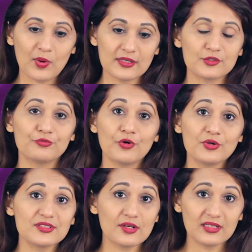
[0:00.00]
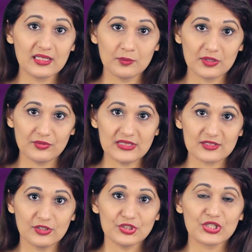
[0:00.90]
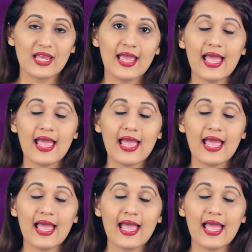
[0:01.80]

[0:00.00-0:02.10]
wanted to focus on keyword research.